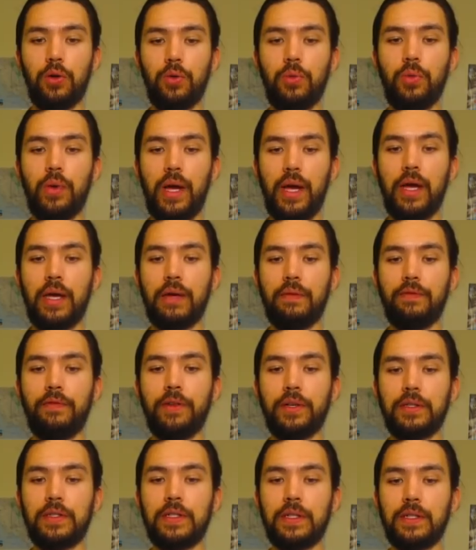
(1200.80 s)
Ray,
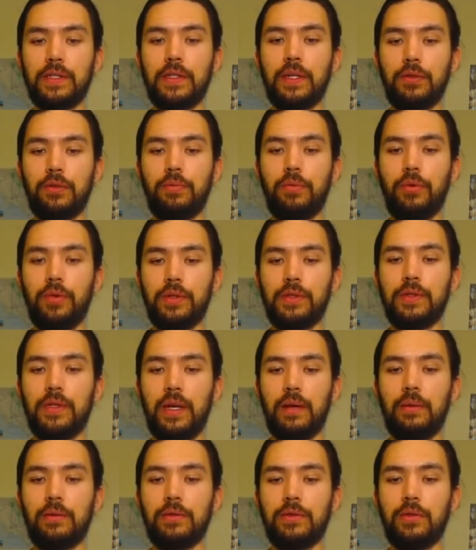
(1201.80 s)
inflict 600 points of
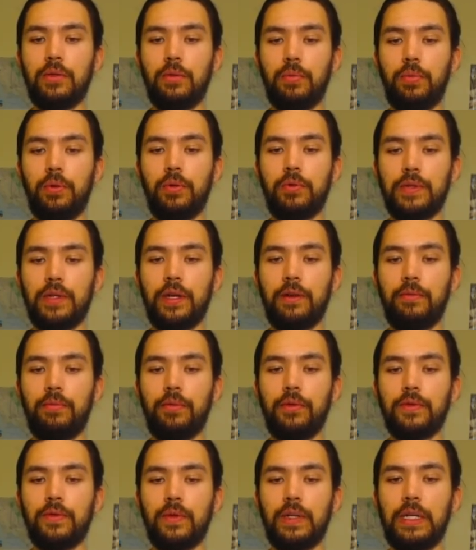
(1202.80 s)
damage to your opponent's life
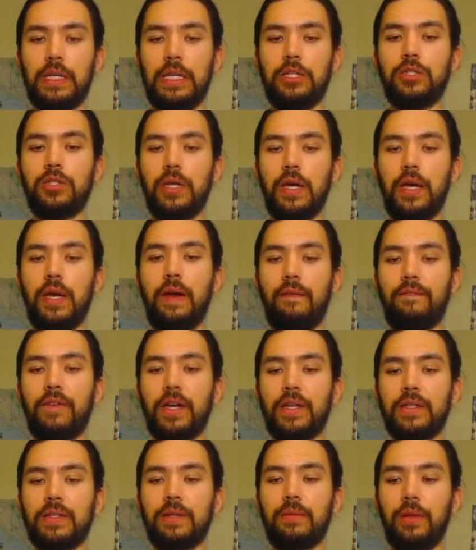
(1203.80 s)
points for each
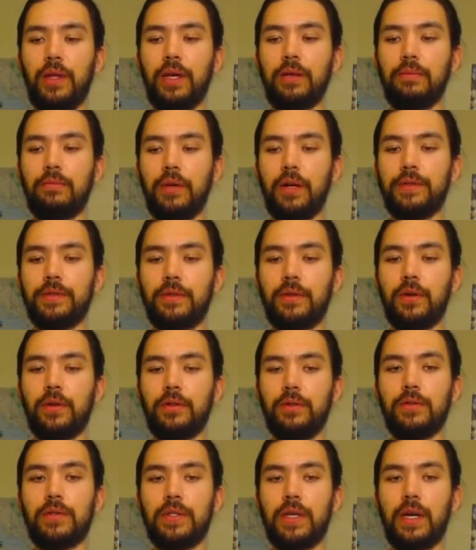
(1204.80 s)
face-up light monster
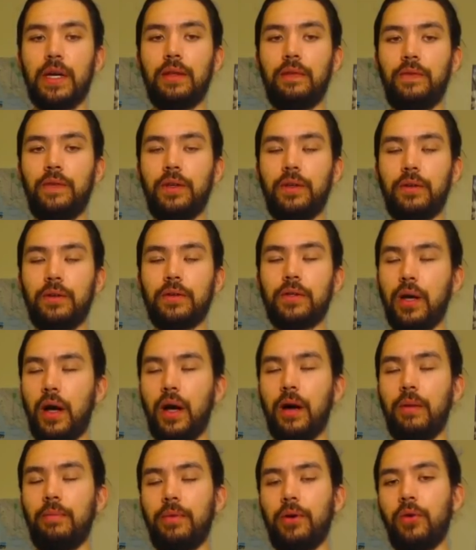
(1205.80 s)
on your side of the field.
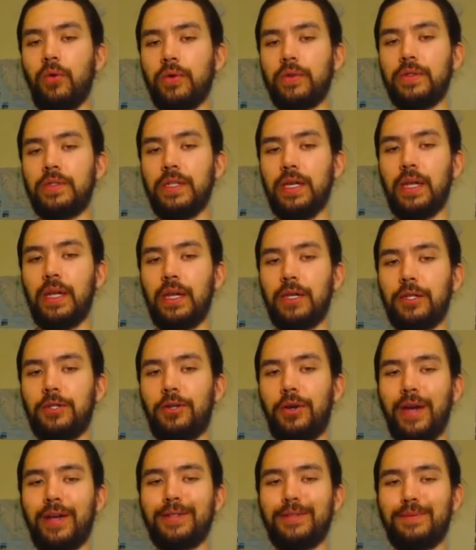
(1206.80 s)
Combo with DNA
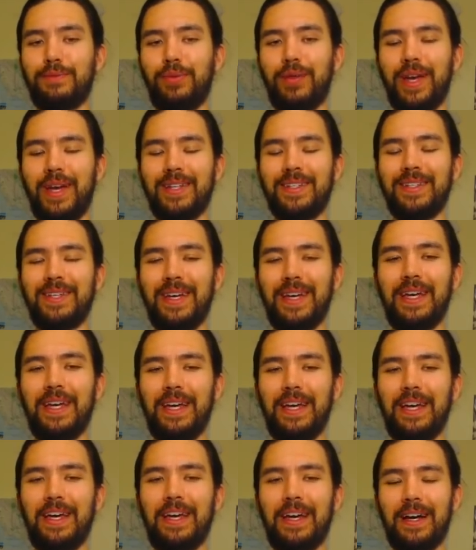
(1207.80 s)
Transplant,
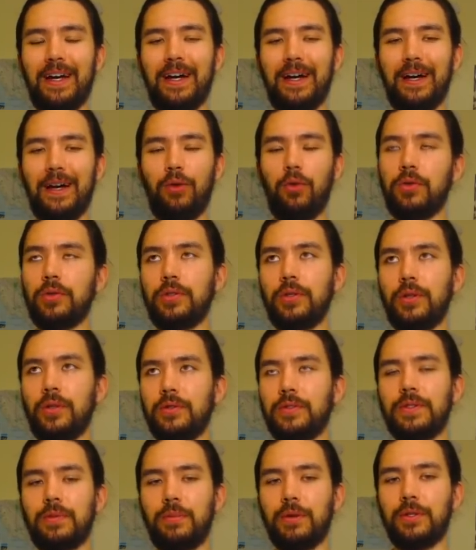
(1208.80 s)
or,
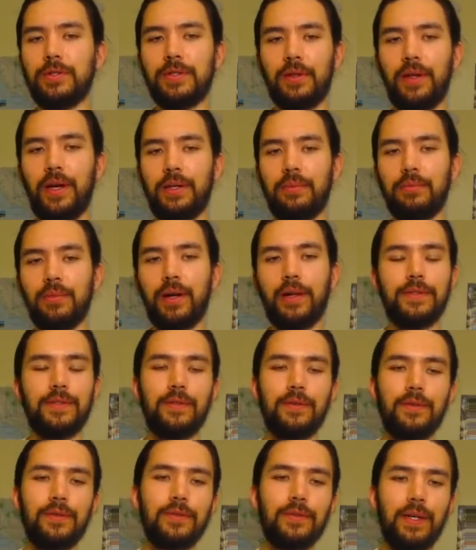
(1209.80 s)
just a bunch of light
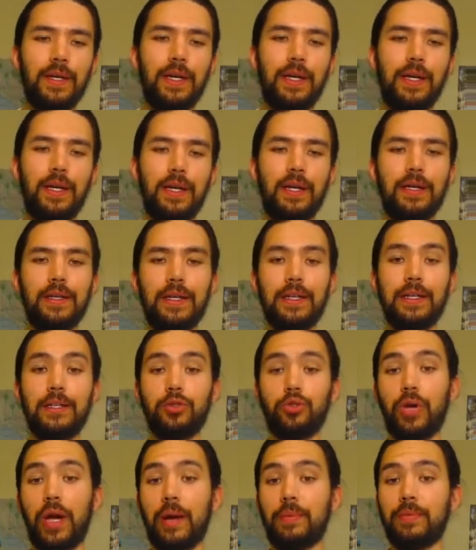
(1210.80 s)
monsters in a
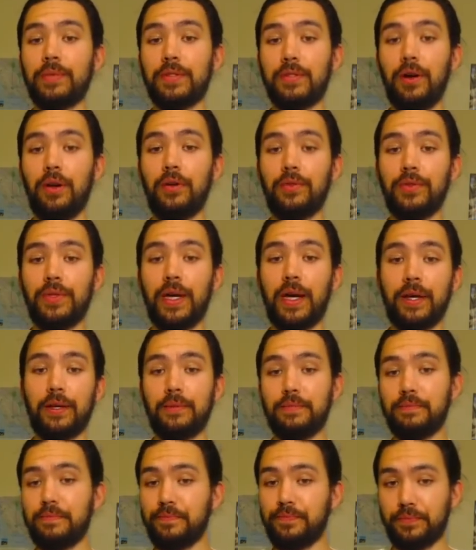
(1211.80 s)
trap stall
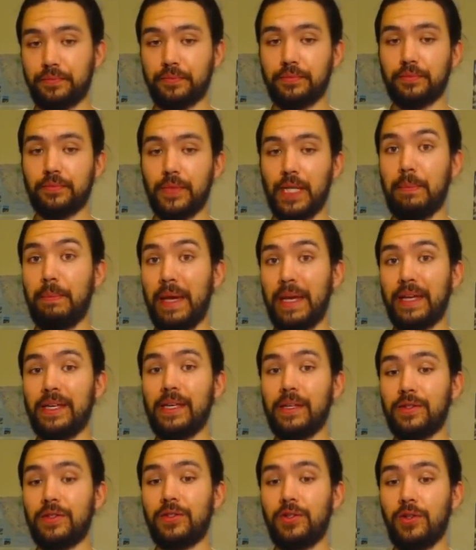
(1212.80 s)
deck,
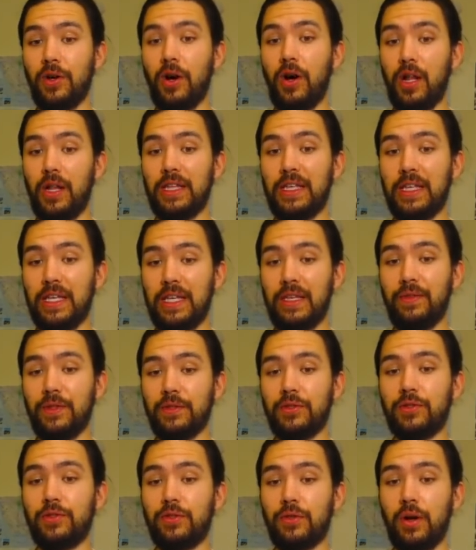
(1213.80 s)
making stall
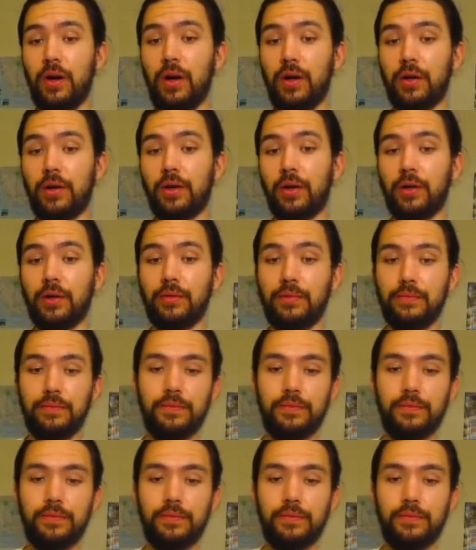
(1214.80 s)
even stronger.